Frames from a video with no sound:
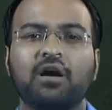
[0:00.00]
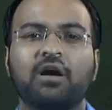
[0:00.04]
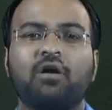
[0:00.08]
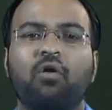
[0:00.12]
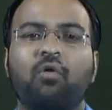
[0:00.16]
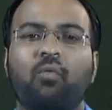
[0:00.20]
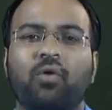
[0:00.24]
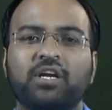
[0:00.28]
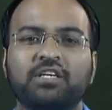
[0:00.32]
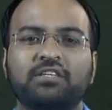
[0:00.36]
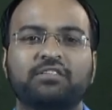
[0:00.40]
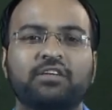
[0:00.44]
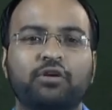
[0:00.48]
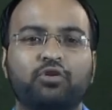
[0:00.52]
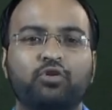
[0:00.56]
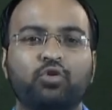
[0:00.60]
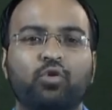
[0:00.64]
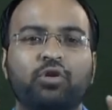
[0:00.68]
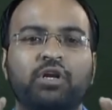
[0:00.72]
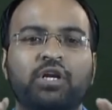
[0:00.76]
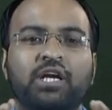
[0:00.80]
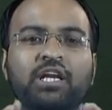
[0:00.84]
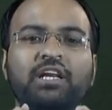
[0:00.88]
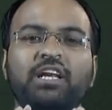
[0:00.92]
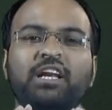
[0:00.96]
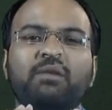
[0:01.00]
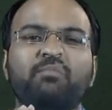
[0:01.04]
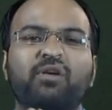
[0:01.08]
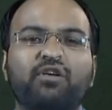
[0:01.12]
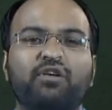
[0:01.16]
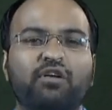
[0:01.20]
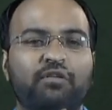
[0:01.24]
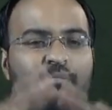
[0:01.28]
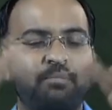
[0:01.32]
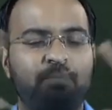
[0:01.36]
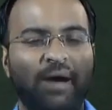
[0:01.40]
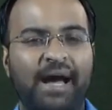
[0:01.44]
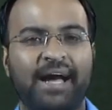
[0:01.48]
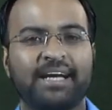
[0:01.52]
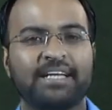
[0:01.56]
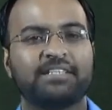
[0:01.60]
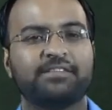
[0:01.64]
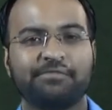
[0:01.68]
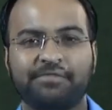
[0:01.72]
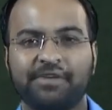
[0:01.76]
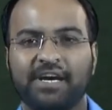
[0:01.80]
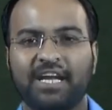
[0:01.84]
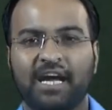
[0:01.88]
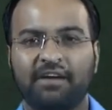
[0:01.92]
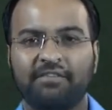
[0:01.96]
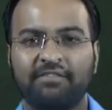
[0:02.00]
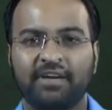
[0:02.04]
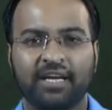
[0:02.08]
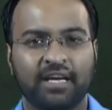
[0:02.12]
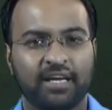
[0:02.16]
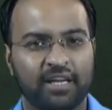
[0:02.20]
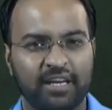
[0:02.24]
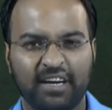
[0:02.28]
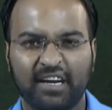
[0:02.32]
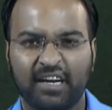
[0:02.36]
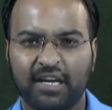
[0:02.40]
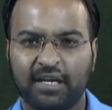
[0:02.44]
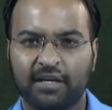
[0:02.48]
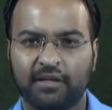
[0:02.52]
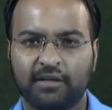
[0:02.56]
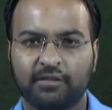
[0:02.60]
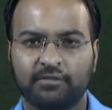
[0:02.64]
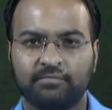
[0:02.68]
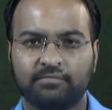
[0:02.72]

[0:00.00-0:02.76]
What is the total number of banks we are having in India?